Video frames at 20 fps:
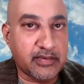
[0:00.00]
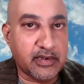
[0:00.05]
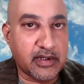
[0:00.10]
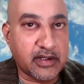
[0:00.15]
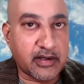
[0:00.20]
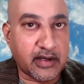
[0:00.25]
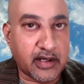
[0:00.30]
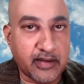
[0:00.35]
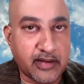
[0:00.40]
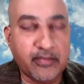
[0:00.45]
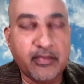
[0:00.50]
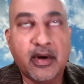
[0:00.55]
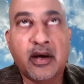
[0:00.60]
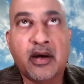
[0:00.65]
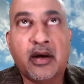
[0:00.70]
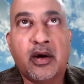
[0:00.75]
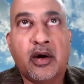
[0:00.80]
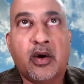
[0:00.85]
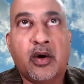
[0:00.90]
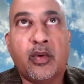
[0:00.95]
cyber crime,
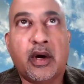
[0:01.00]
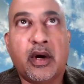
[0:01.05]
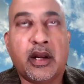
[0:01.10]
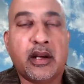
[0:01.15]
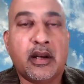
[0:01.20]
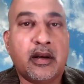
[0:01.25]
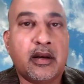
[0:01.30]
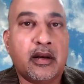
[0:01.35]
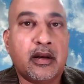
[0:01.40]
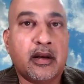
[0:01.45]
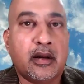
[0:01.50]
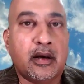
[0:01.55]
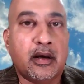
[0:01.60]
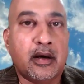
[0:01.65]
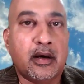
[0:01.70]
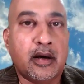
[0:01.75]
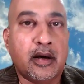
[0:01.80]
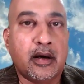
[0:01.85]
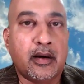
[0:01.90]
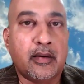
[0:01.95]
wherein